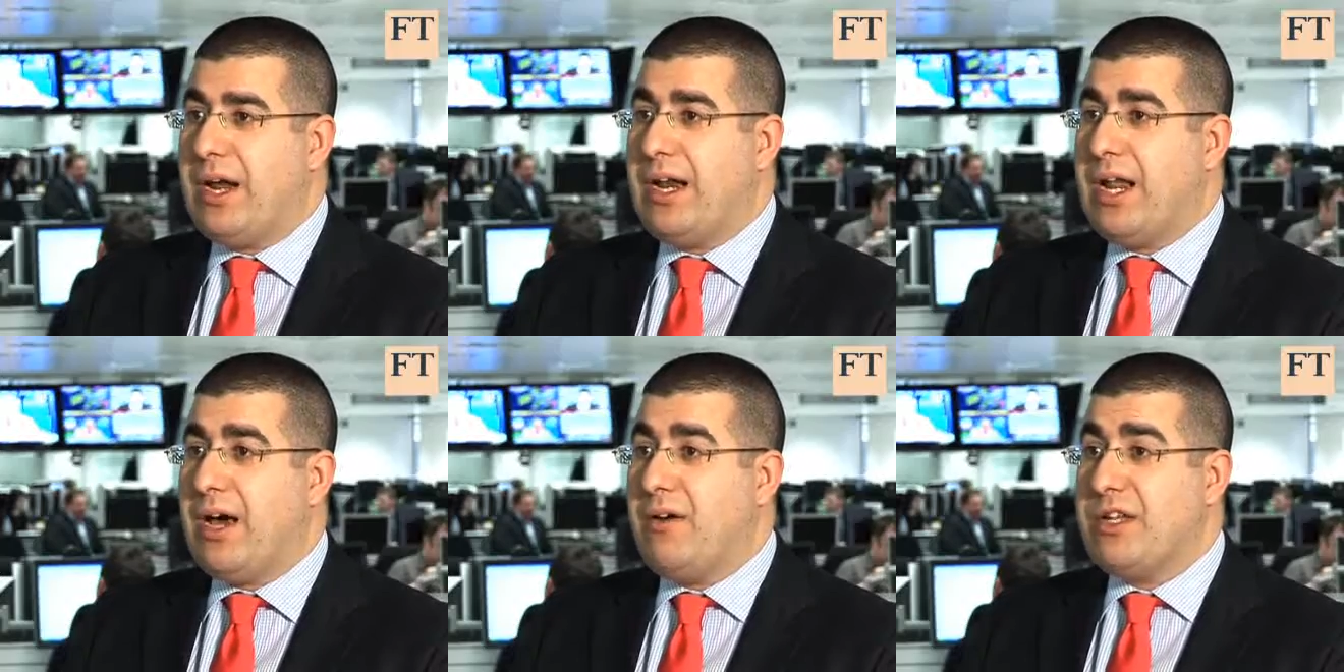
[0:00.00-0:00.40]

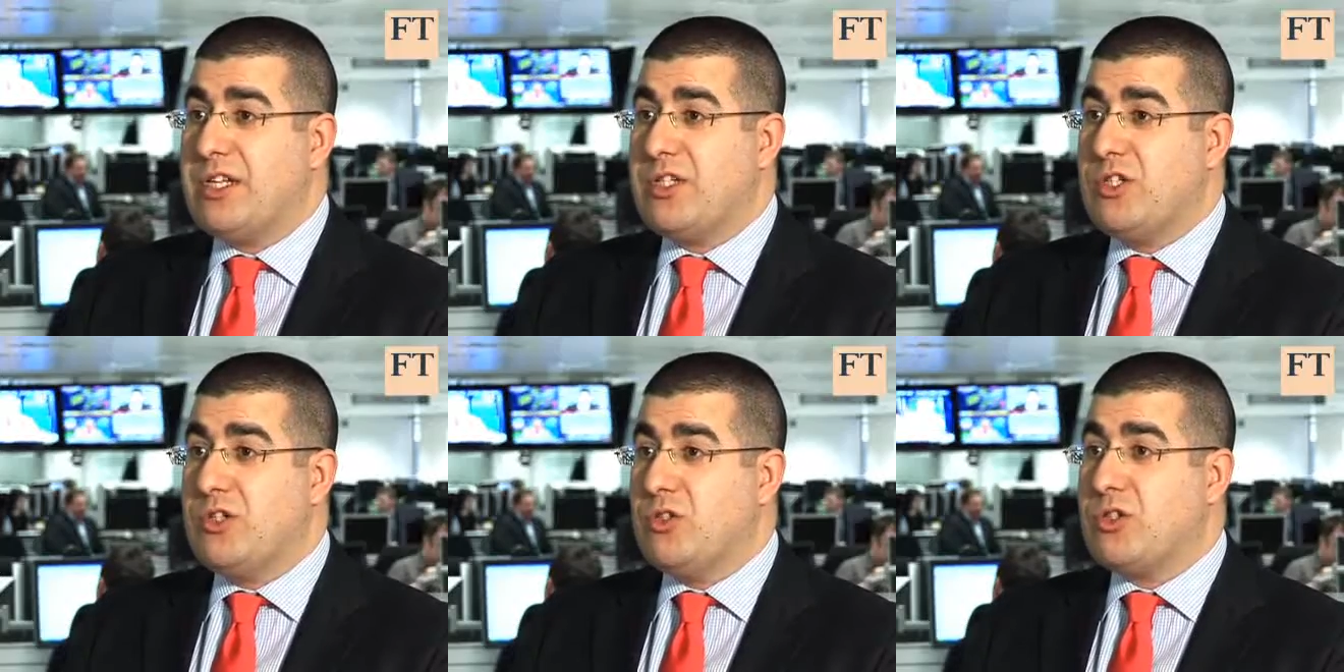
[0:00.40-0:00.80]
and now
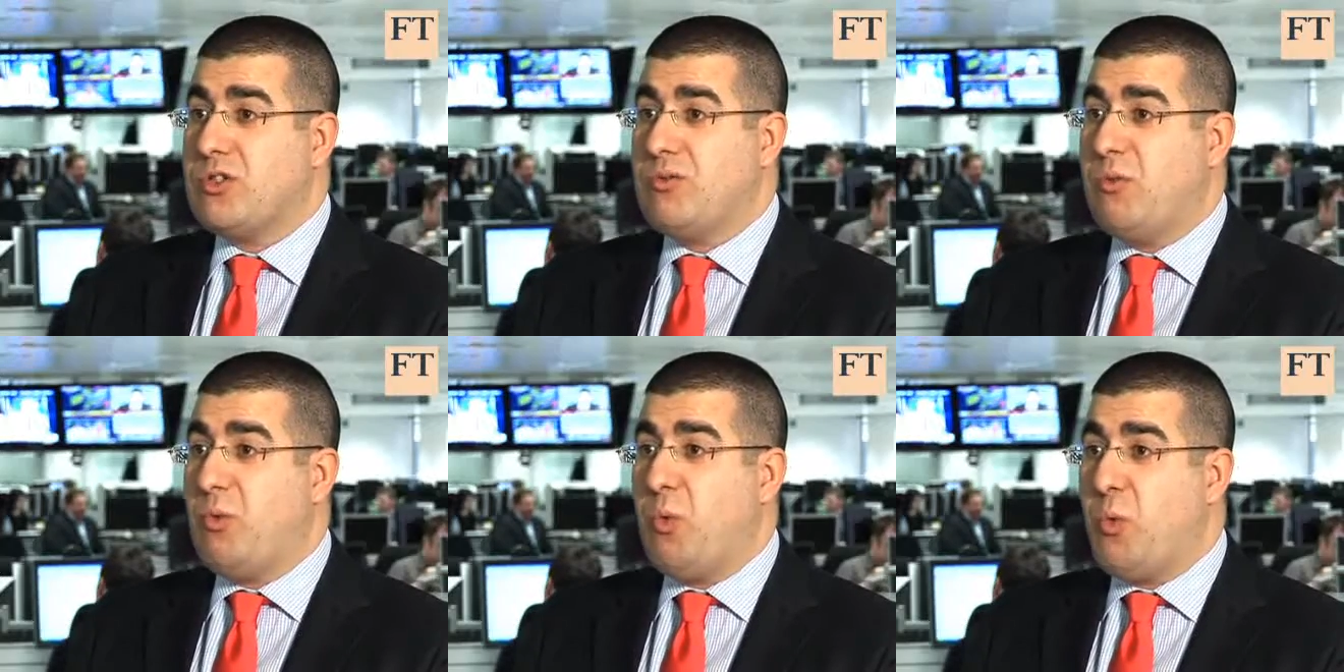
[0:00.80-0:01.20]
it's
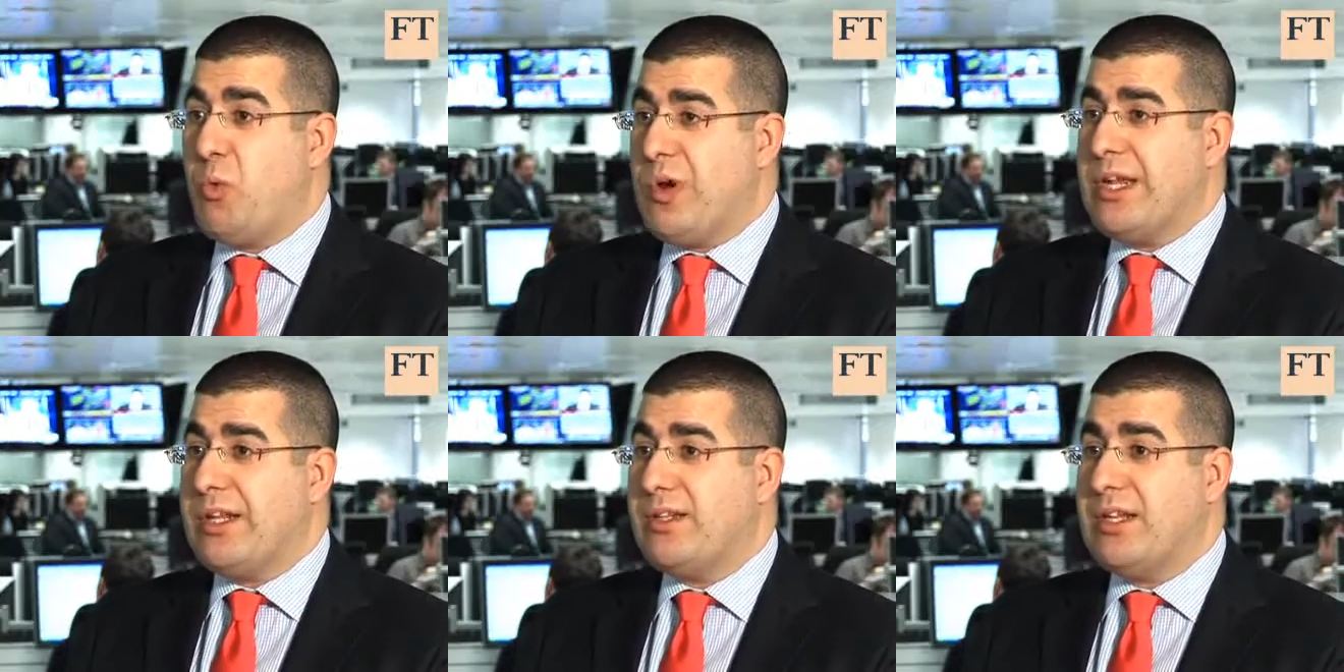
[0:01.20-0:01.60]
just
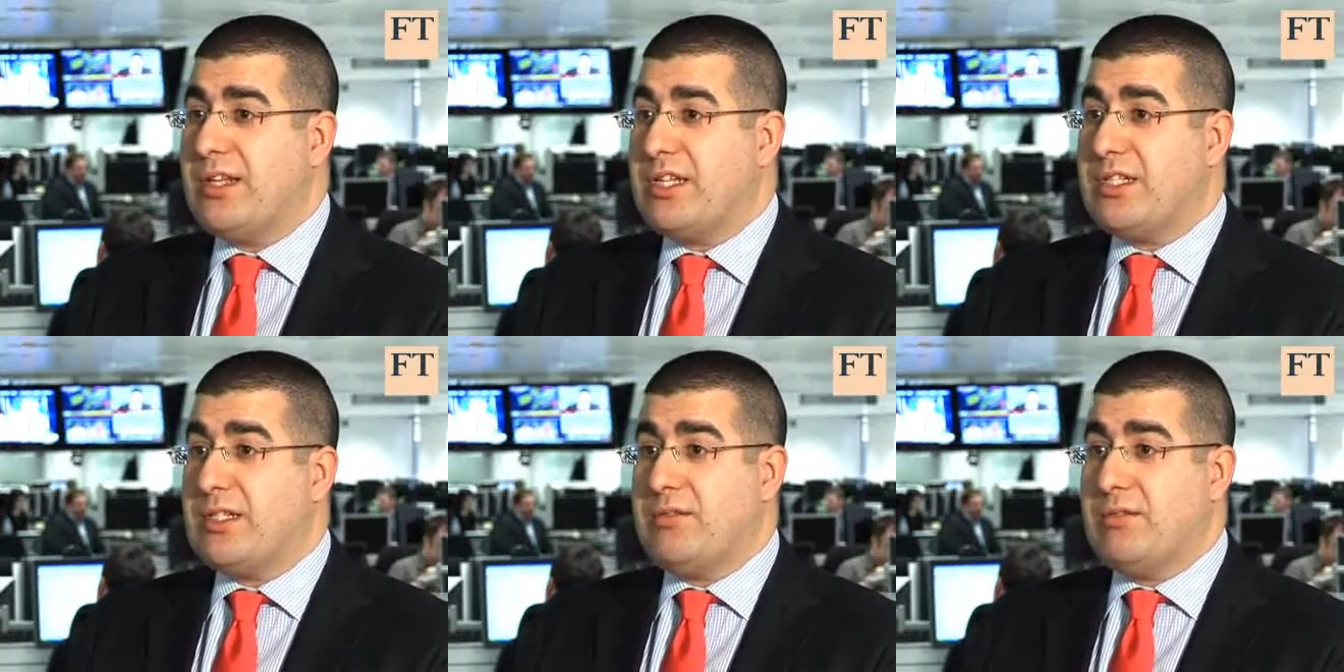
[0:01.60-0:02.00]
wheat
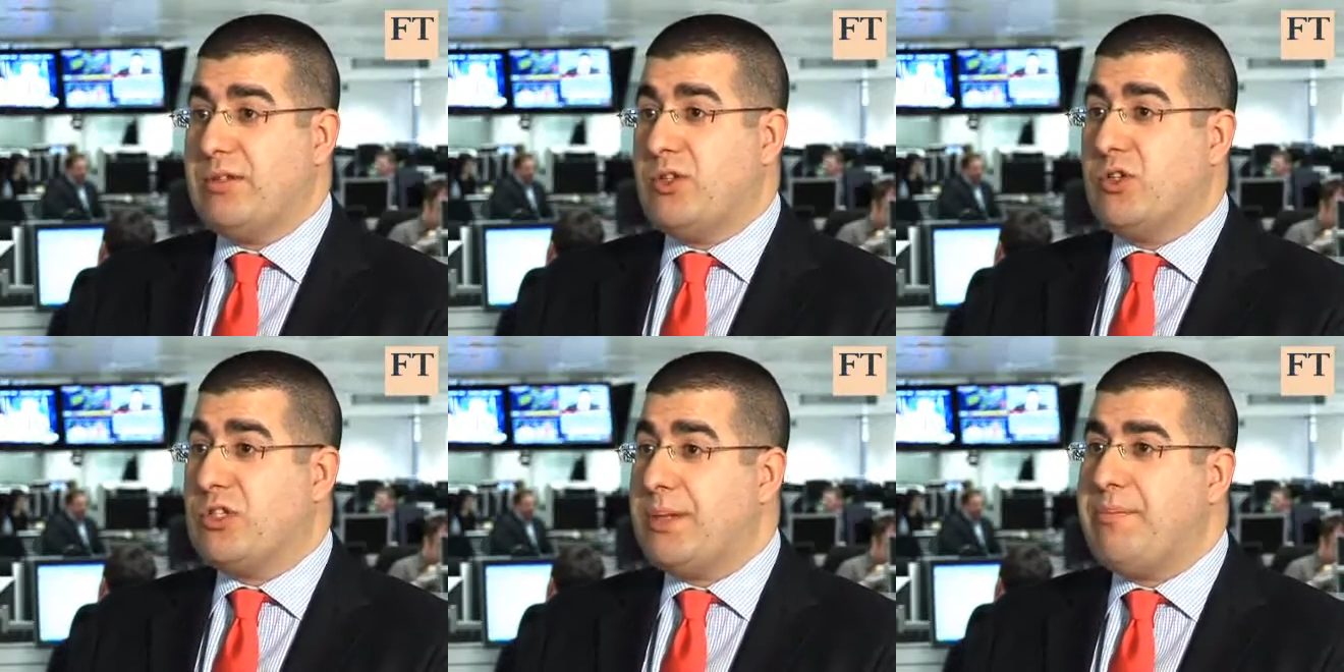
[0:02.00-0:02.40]
that is
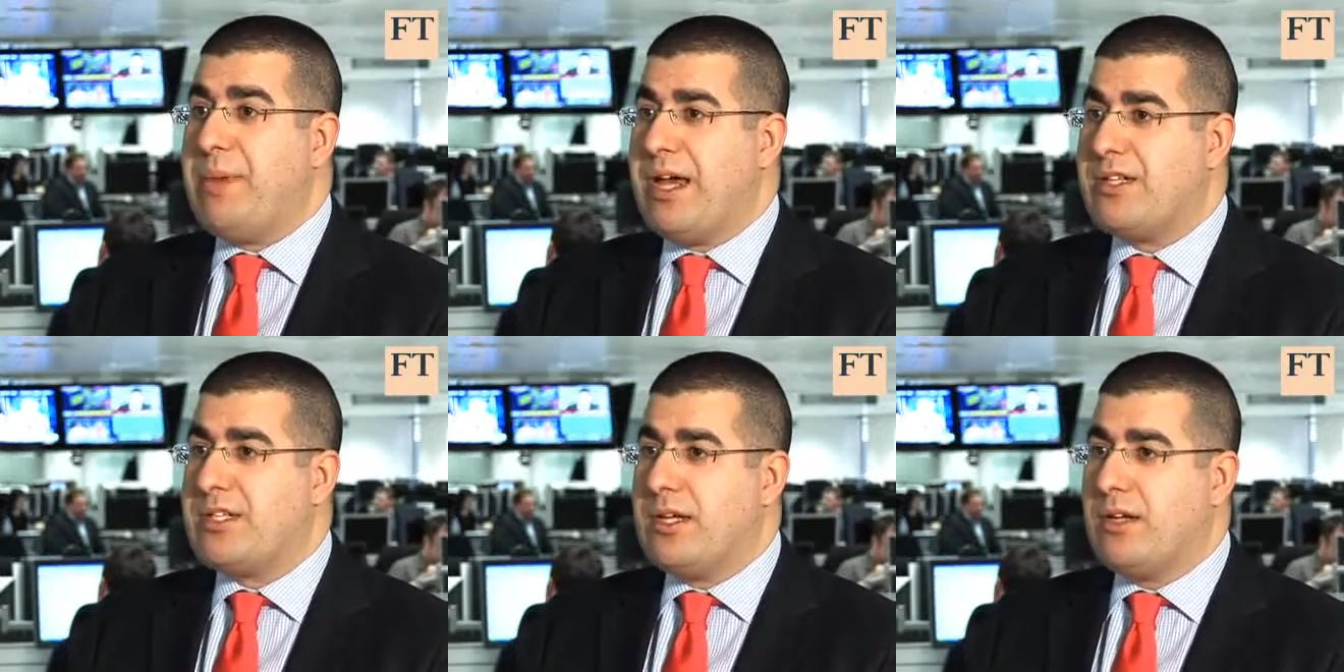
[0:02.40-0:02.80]
just the
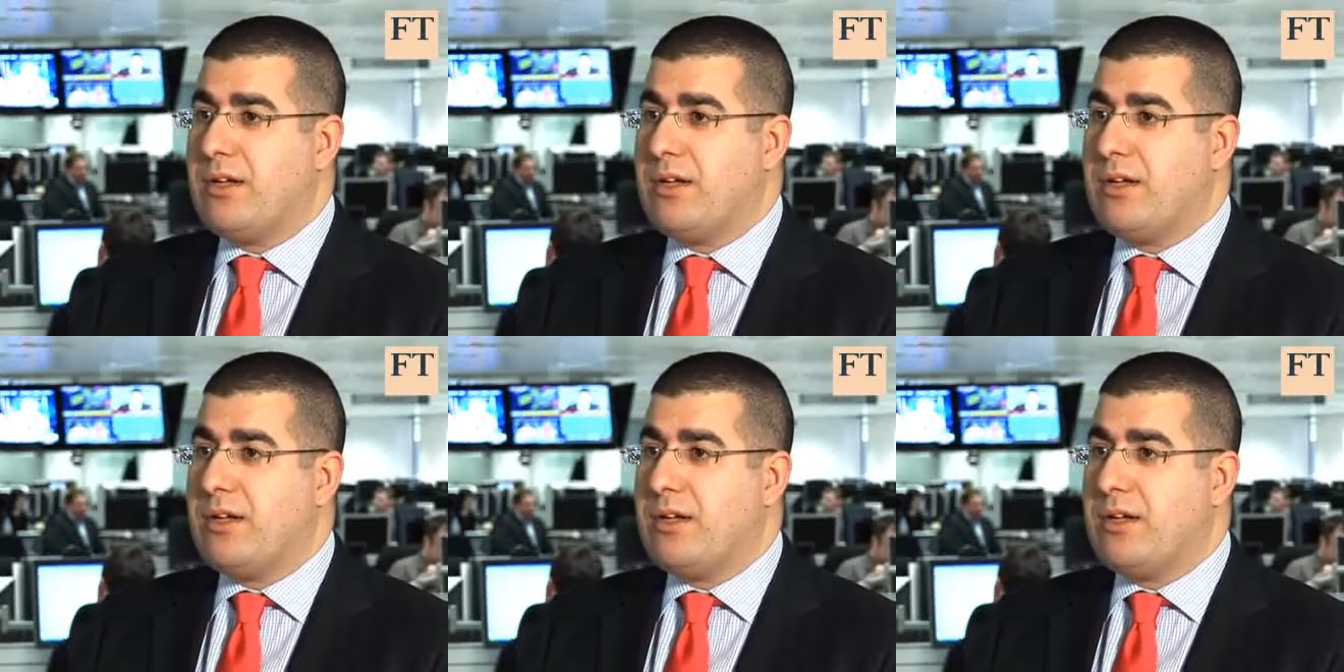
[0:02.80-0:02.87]
basic.